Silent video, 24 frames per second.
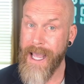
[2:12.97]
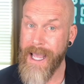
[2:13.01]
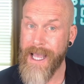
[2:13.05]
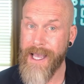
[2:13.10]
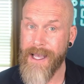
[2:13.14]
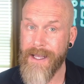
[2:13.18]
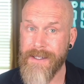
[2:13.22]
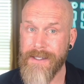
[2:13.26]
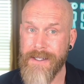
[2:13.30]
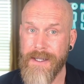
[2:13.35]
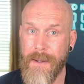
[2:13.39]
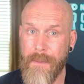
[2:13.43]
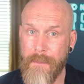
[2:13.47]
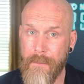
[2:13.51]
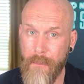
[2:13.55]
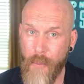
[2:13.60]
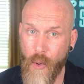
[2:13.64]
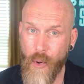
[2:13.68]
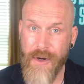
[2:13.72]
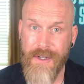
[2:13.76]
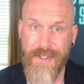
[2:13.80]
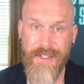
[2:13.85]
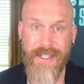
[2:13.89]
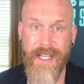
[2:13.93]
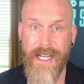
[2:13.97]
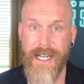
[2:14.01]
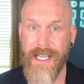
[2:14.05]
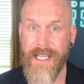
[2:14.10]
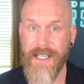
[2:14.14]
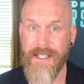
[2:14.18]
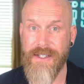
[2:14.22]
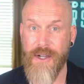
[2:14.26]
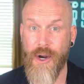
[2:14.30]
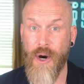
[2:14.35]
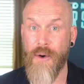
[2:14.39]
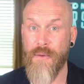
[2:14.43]
And more
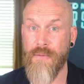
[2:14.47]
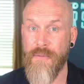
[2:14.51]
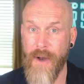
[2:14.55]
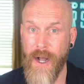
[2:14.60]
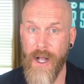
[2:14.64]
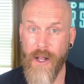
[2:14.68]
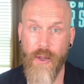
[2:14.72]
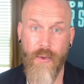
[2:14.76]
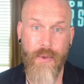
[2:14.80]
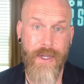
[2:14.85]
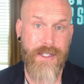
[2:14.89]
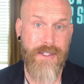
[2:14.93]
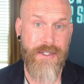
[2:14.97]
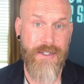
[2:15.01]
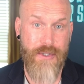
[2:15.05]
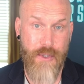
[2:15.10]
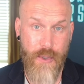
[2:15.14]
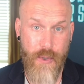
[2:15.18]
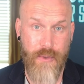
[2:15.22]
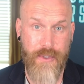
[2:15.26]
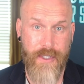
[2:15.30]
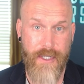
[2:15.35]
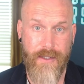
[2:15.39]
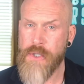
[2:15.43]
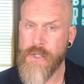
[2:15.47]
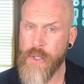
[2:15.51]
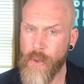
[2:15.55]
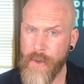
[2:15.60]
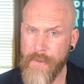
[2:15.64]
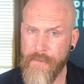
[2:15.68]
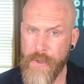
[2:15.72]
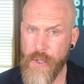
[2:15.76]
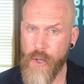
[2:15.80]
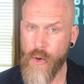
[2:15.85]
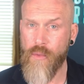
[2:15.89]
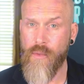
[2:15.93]
cities are following suit. So
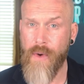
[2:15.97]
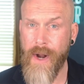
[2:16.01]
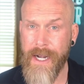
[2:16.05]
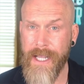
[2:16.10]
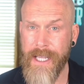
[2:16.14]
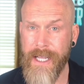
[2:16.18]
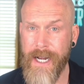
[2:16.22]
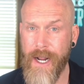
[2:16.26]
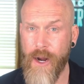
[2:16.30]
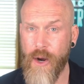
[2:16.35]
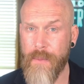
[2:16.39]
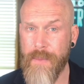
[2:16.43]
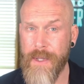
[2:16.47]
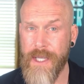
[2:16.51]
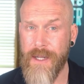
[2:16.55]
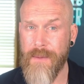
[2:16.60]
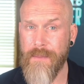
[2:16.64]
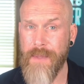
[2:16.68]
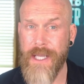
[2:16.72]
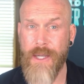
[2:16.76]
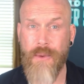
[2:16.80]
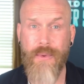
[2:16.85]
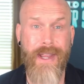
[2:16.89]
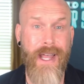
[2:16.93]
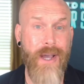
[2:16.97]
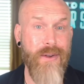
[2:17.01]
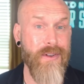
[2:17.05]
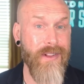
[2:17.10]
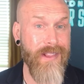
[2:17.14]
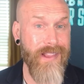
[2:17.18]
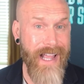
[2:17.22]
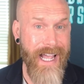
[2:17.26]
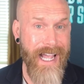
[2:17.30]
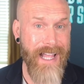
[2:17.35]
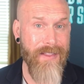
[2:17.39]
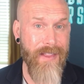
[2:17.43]
if you're running an Airbnb without a
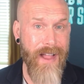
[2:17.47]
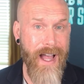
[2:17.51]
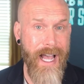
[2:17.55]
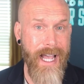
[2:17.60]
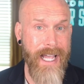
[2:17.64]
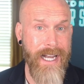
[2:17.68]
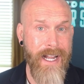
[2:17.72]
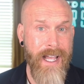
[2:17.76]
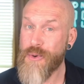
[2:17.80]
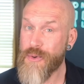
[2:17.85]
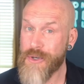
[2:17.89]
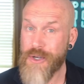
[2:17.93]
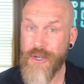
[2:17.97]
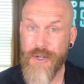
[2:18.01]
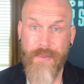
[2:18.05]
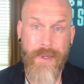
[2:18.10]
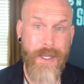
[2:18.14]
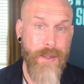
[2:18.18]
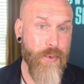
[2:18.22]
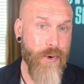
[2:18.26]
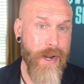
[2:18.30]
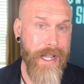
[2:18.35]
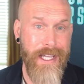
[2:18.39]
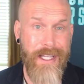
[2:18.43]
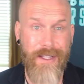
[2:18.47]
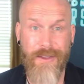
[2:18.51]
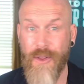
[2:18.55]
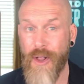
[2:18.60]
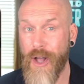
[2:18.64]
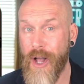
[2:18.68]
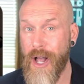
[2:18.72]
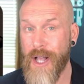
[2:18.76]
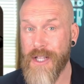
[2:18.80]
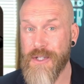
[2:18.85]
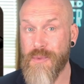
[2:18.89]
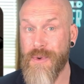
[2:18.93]
landline, you could be breaking
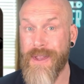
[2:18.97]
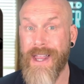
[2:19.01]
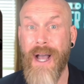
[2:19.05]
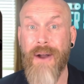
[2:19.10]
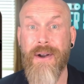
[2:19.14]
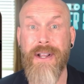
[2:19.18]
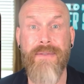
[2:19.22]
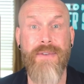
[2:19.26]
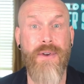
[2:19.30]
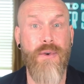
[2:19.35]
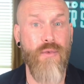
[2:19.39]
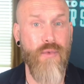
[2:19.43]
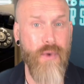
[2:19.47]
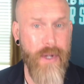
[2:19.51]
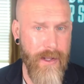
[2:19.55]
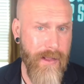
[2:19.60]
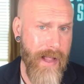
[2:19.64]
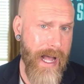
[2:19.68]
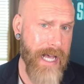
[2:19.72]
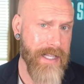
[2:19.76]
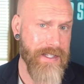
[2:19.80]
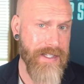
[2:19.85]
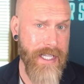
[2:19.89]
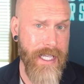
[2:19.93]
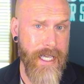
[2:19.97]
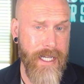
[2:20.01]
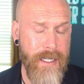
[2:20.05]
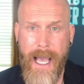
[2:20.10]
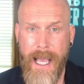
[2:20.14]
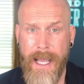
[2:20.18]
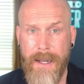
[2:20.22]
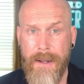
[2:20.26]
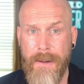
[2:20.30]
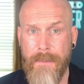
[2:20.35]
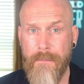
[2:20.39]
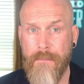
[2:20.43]
laws without even realizing it.
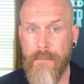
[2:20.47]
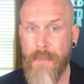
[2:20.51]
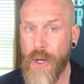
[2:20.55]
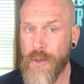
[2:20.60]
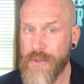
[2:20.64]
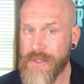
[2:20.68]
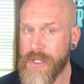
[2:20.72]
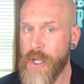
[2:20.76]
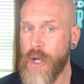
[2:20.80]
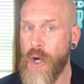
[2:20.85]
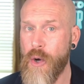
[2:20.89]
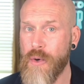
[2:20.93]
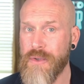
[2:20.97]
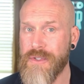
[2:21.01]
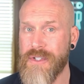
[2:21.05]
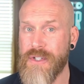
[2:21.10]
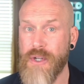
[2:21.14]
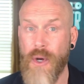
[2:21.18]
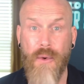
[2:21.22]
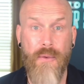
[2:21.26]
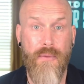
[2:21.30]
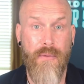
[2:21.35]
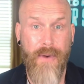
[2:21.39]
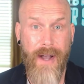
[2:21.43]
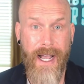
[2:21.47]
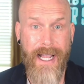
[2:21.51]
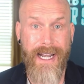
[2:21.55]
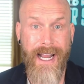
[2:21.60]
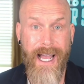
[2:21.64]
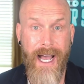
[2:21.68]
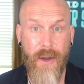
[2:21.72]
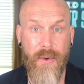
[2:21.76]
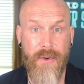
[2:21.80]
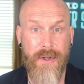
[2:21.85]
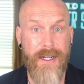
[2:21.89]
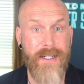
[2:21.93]
And most hosts don't find
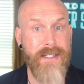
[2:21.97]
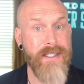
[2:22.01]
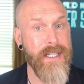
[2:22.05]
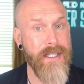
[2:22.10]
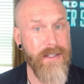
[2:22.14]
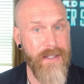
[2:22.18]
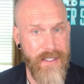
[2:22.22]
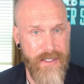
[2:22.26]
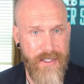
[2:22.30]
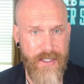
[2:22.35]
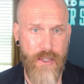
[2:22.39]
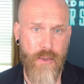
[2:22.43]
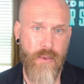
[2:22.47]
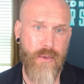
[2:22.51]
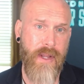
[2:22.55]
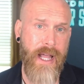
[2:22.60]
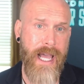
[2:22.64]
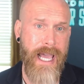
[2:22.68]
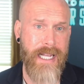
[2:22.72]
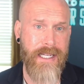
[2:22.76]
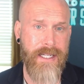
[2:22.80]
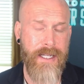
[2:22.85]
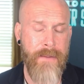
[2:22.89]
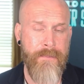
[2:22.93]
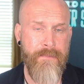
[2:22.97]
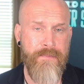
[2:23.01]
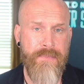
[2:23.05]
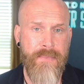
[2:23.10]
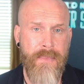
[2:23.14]
out until it's too late.